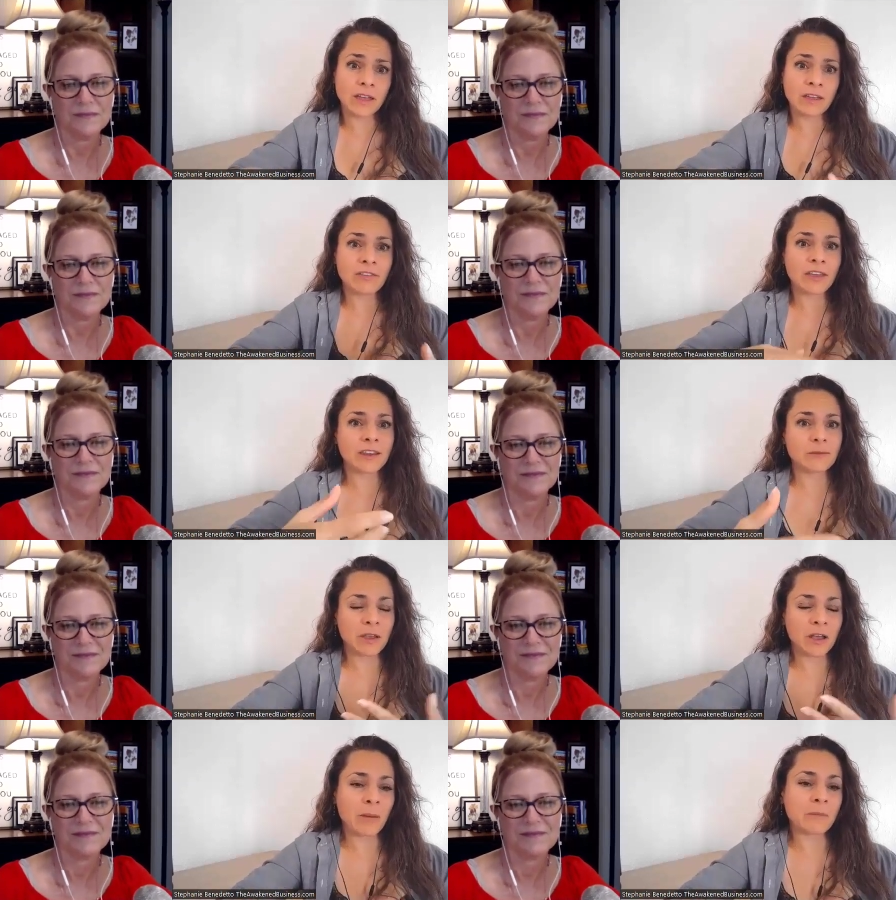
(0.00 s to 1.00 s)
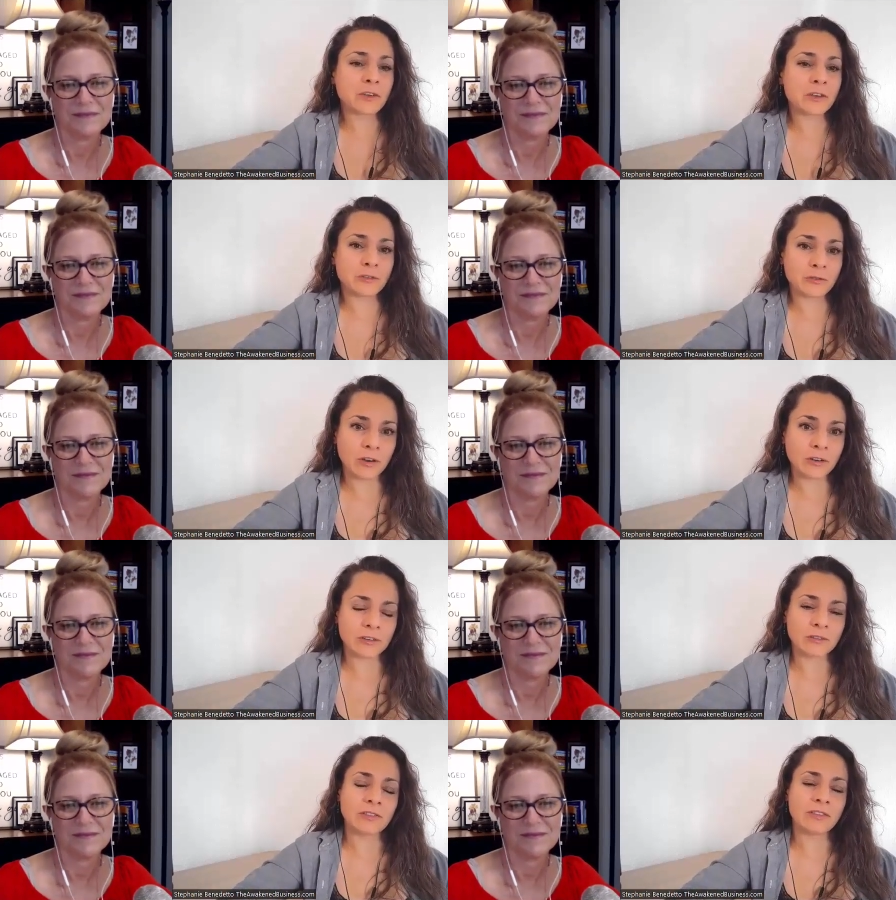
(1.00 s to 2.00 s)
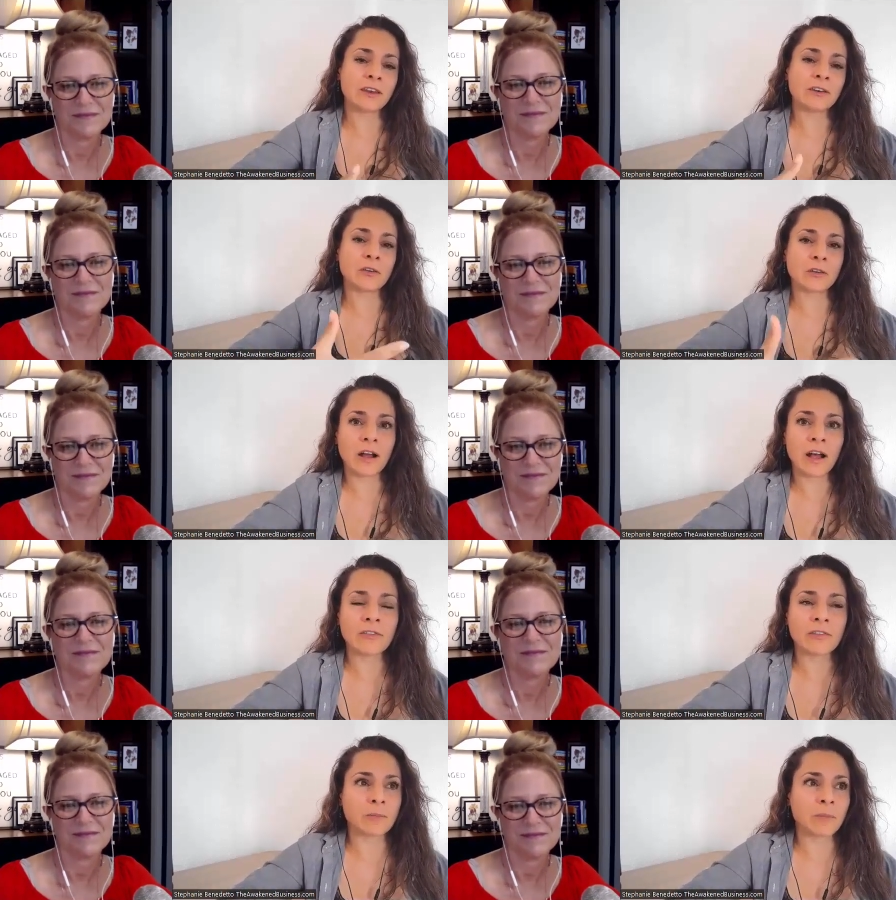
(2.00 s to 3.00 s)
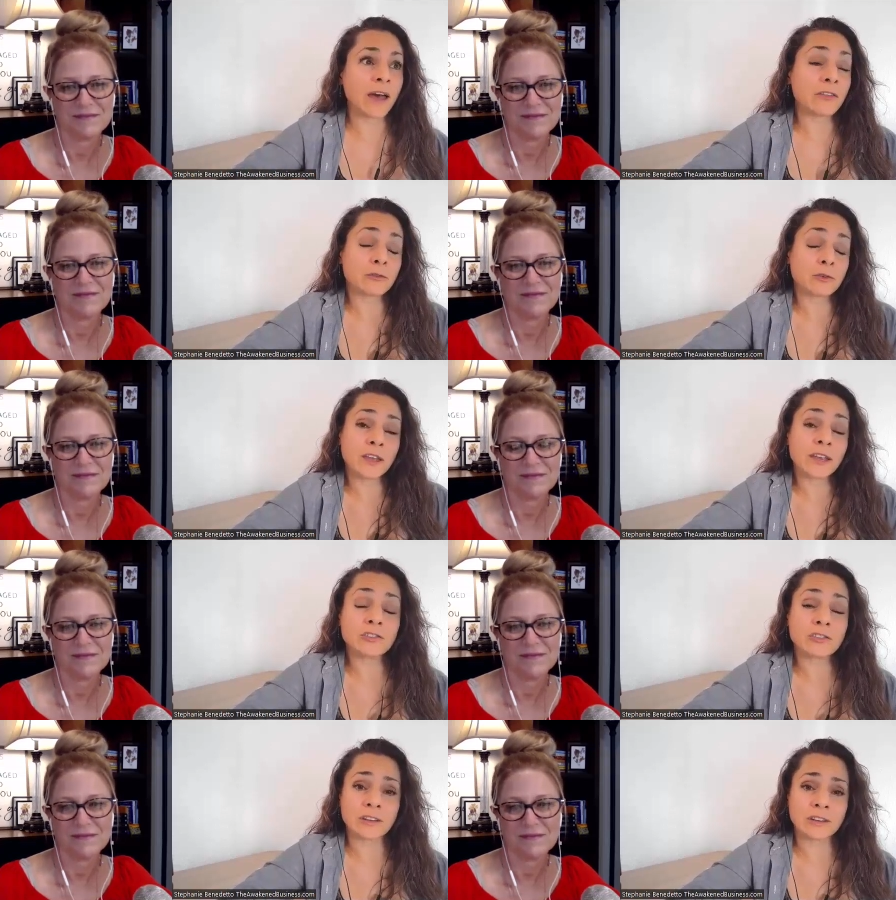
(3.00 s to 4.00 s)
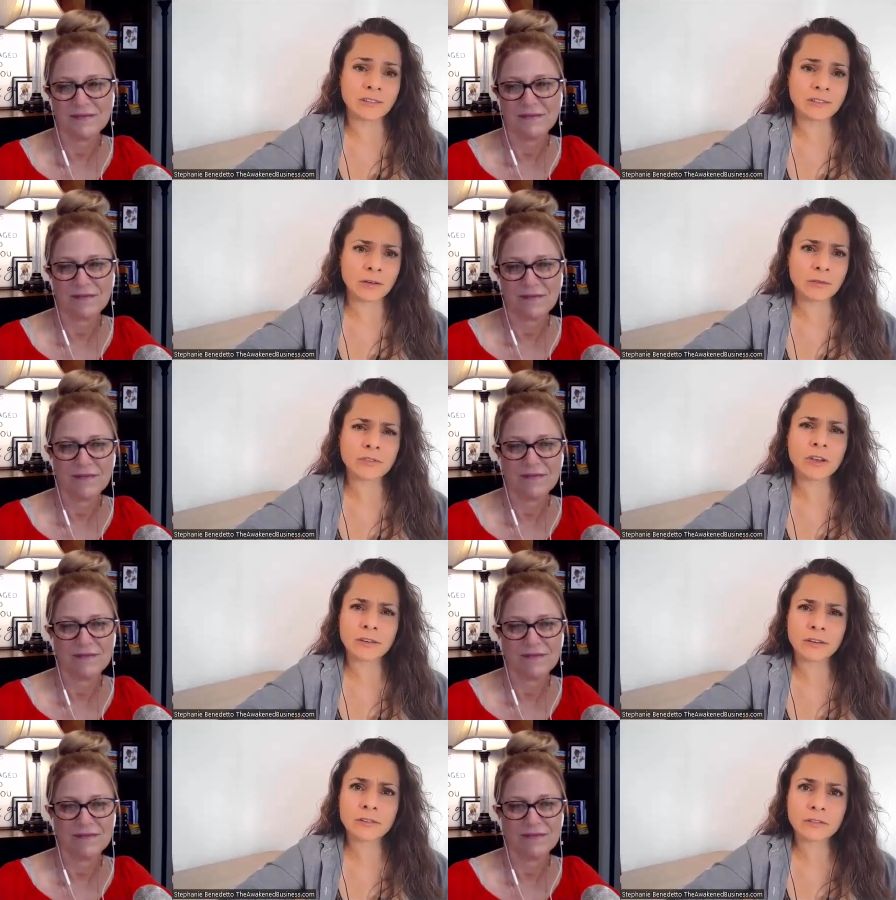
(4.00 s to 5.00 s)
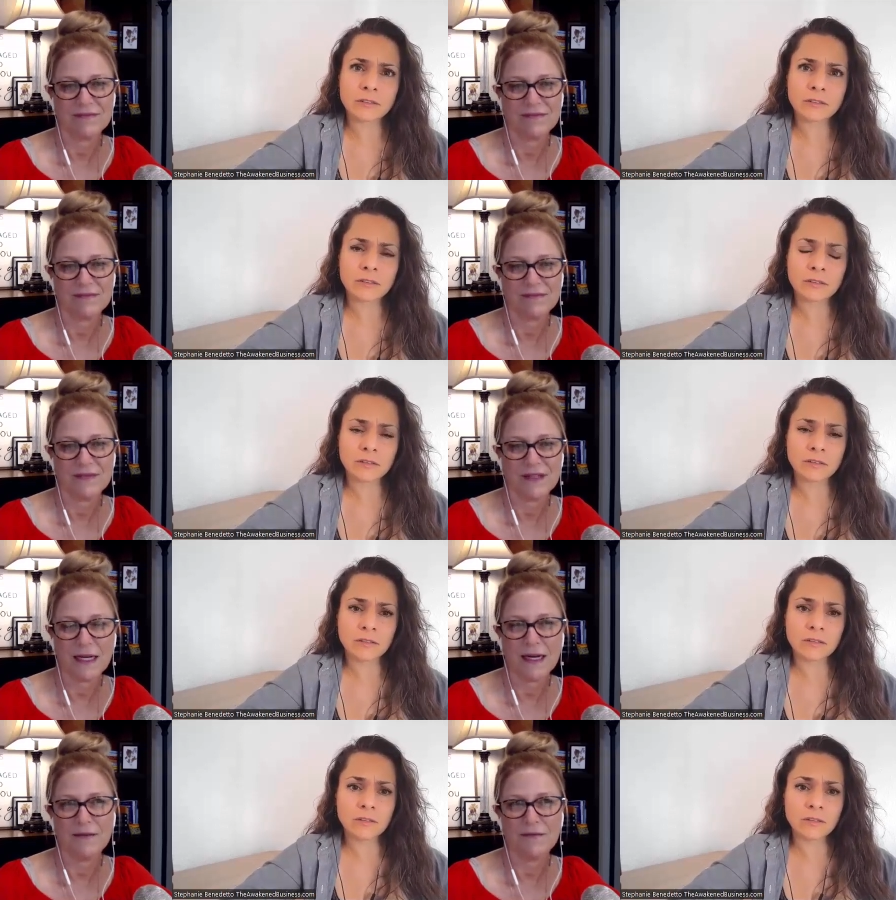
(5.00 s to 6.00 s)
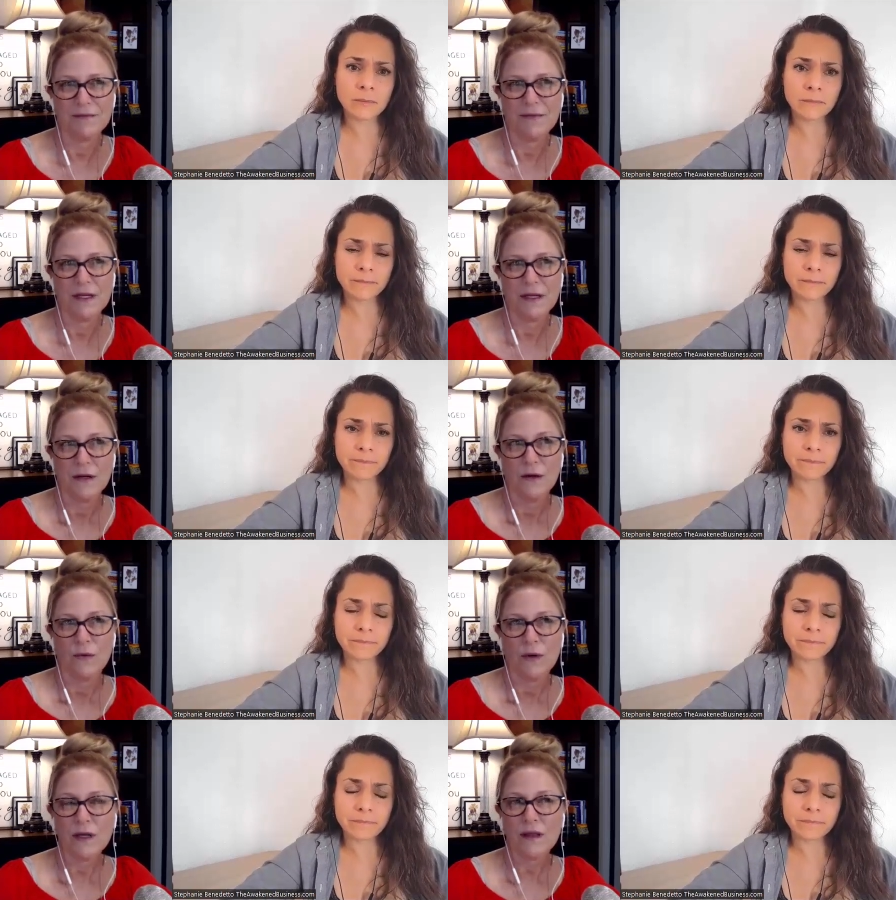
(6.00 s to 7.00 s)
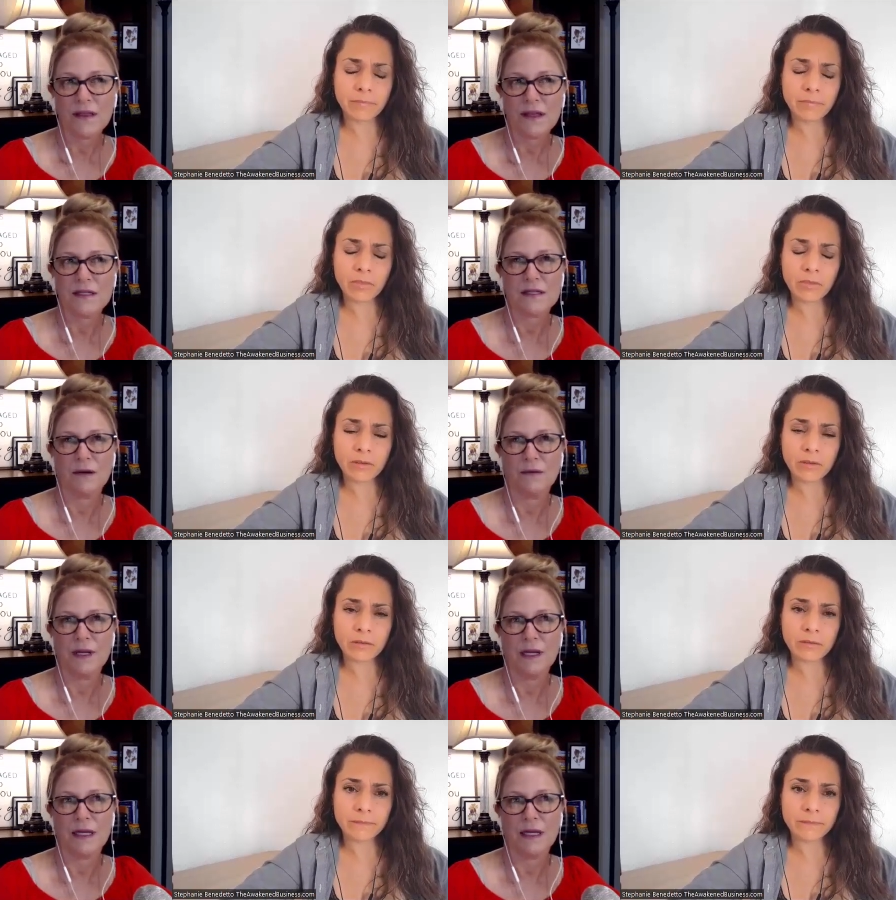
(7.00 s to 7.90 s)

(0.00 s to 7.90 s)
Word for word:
Speaker 1: And then it becomes constructive. And then you're on the path of creation instead of stuckness.
Speaker 2: Yeah. One of the things that we